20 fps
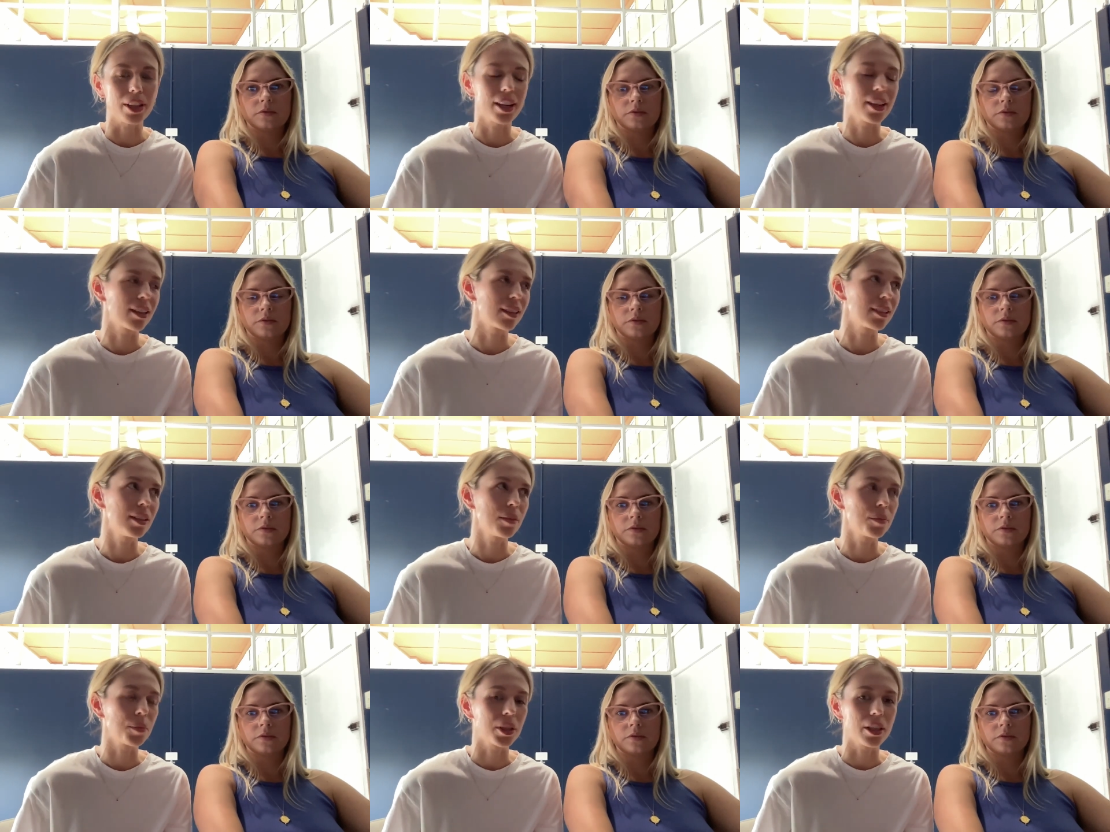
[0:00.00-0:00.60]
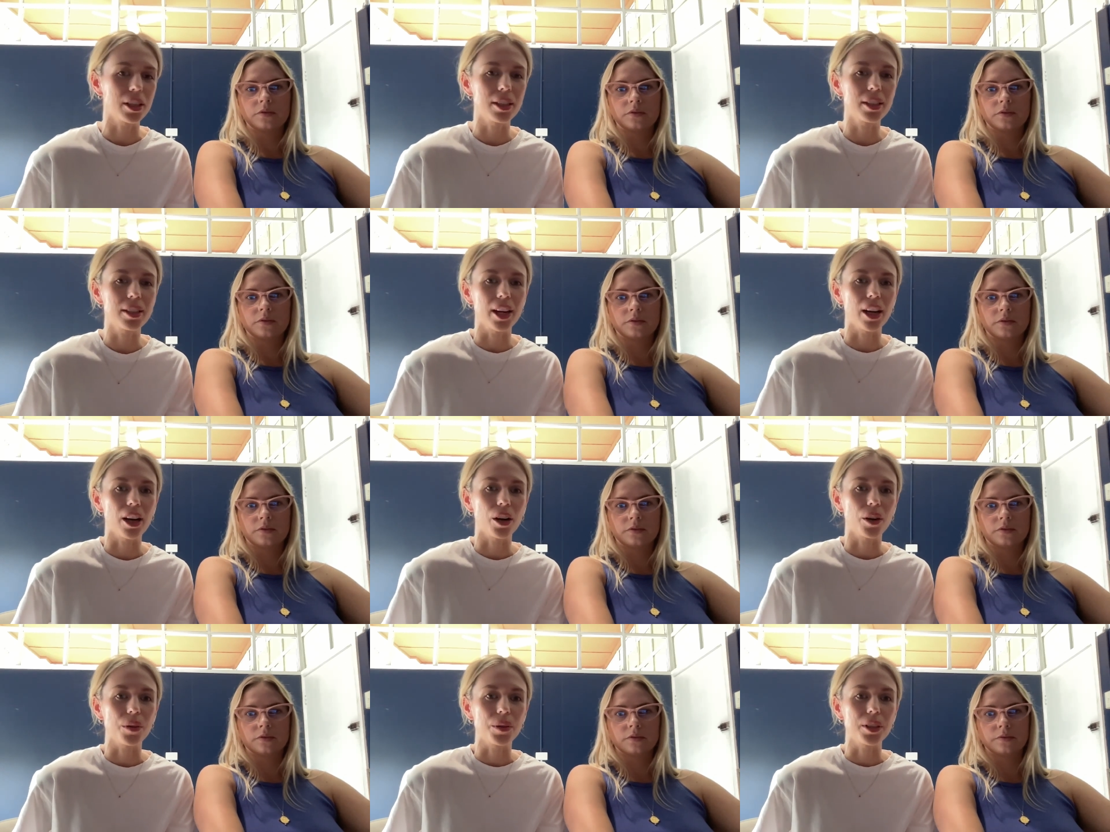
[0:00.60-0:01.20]
Speaker 1: I guess similar to
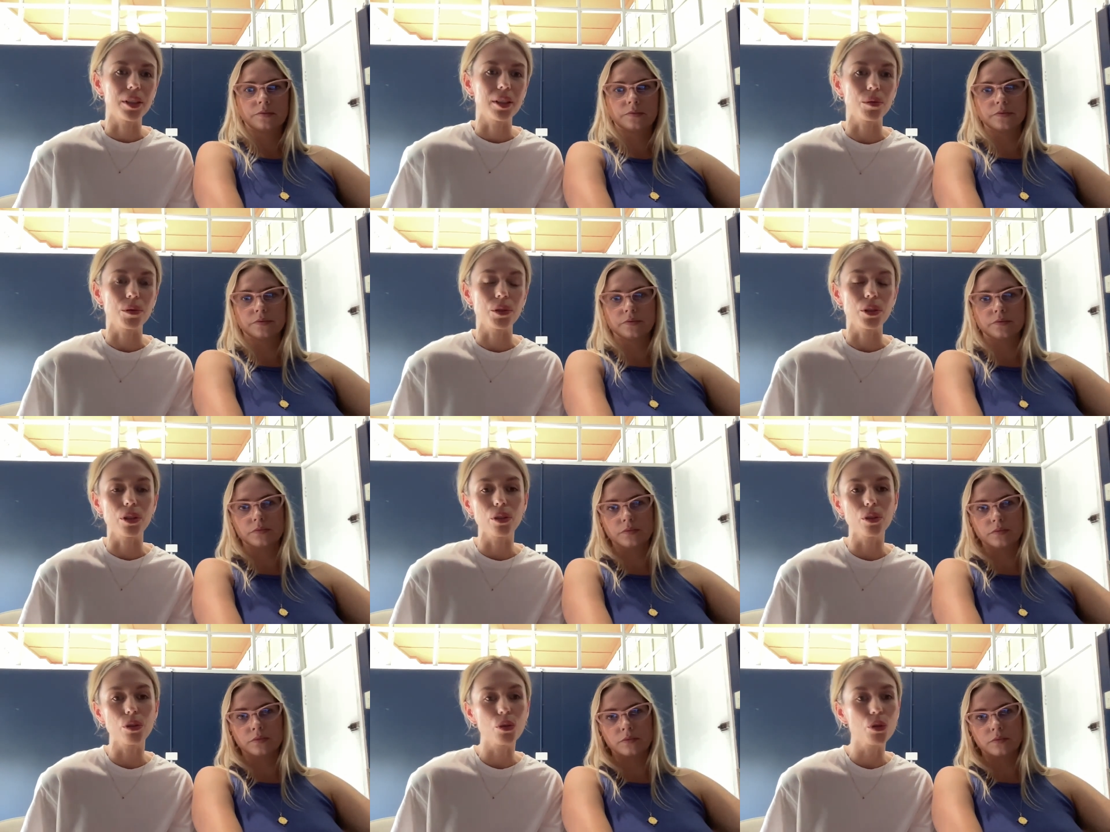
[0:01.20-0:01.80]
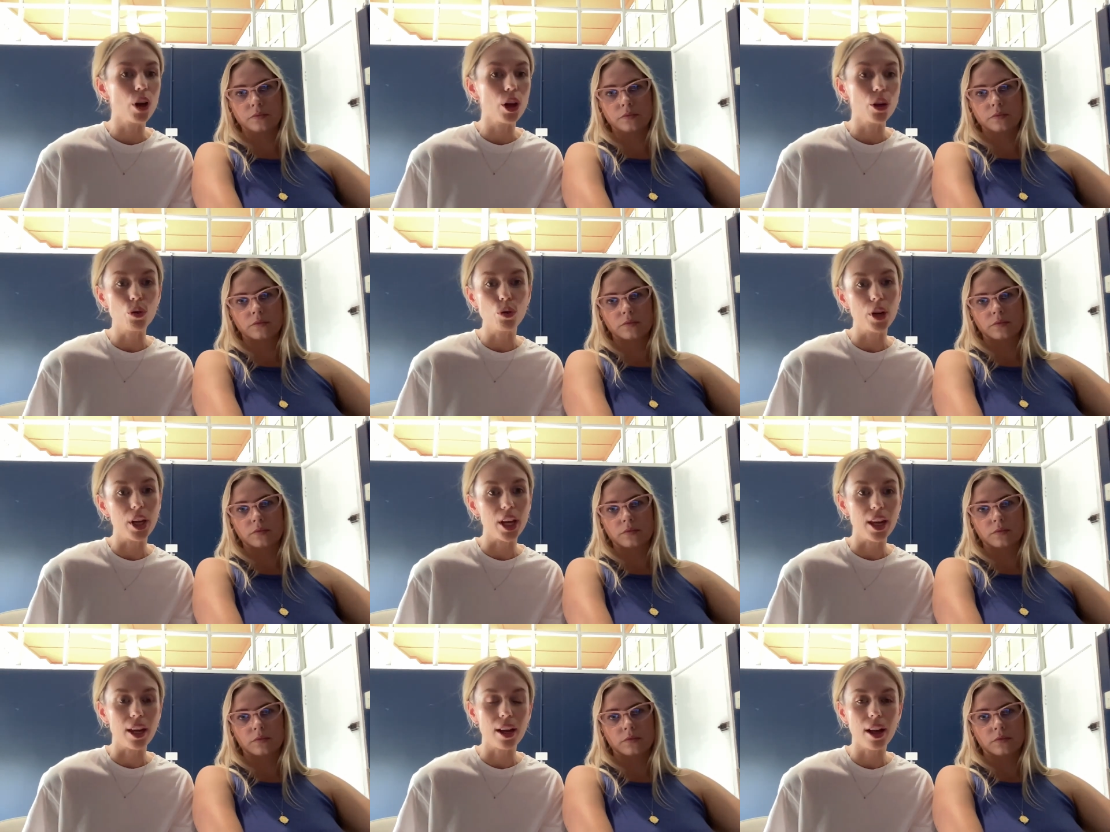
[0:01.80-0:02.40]
Sarah was it was a, a good
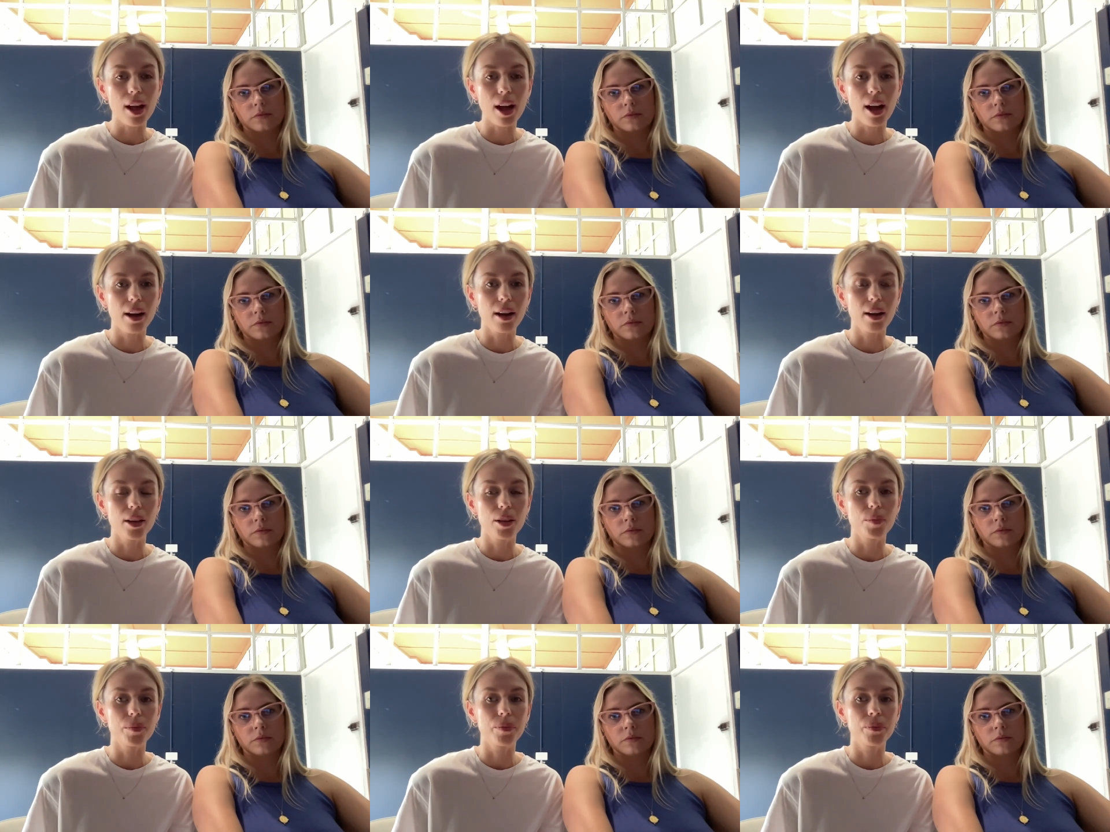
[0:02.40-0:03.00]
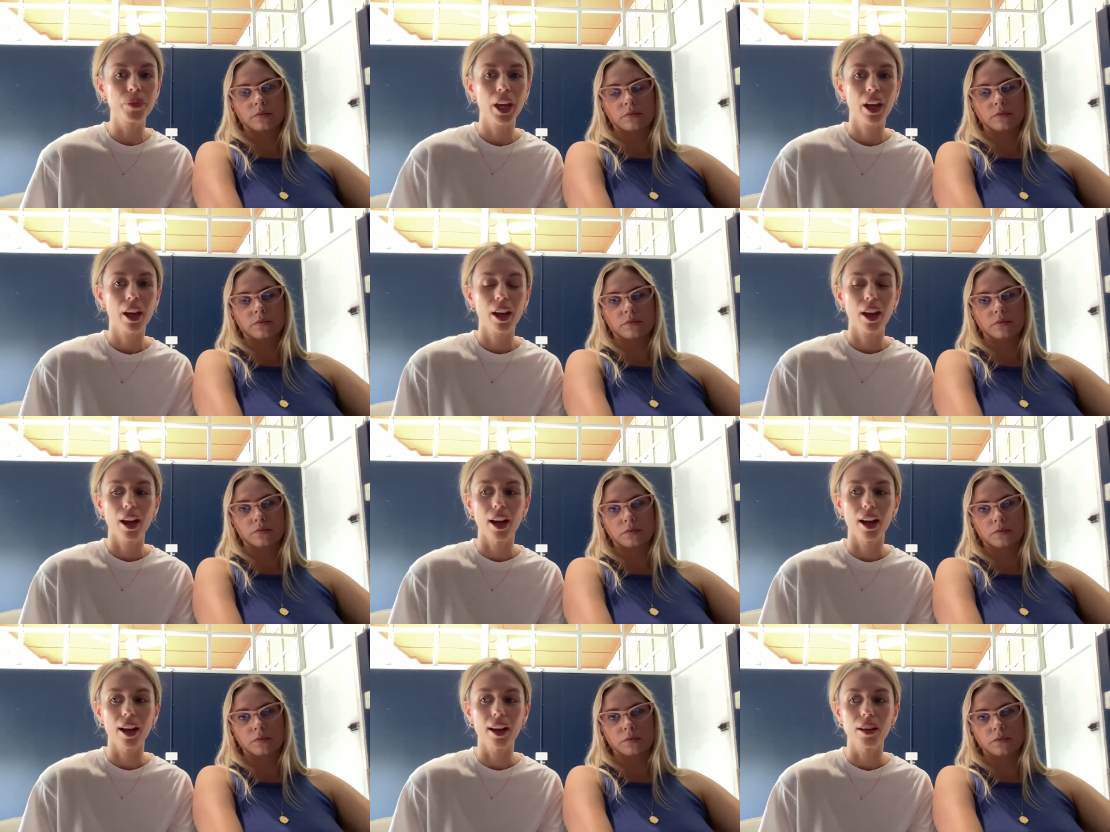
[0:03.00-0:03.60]
income.
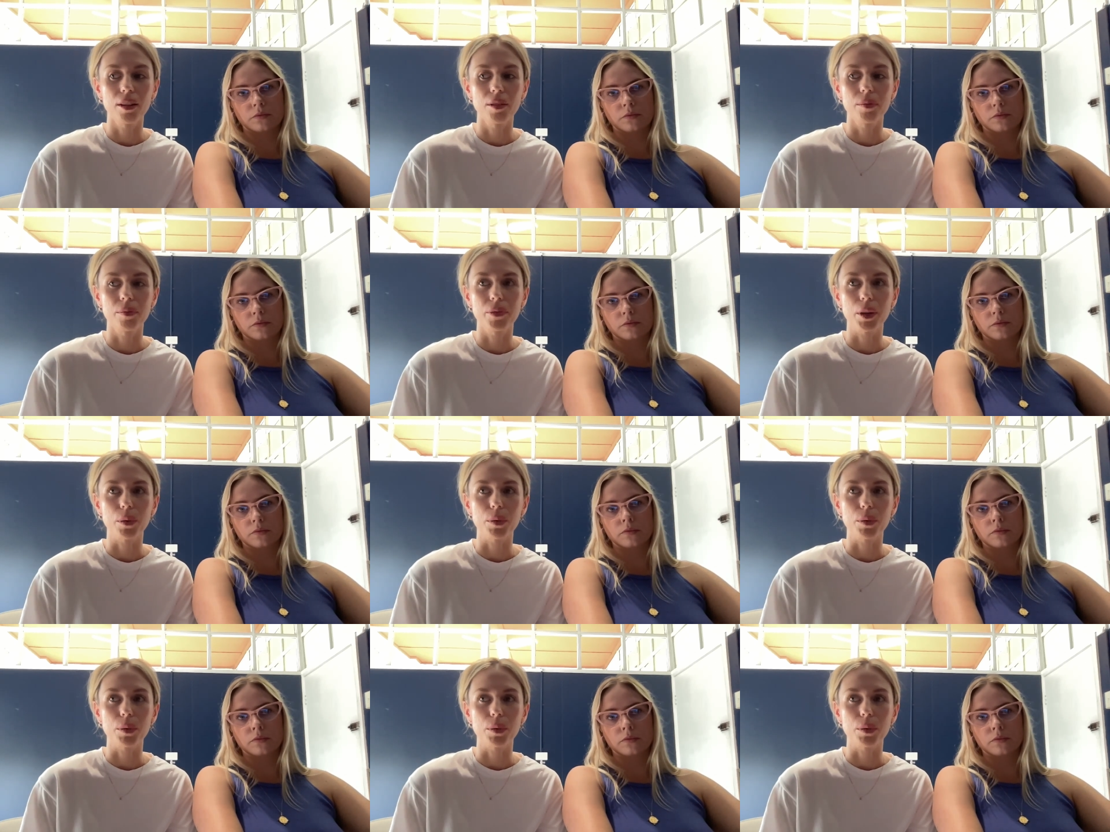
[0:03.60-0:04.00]
Um, it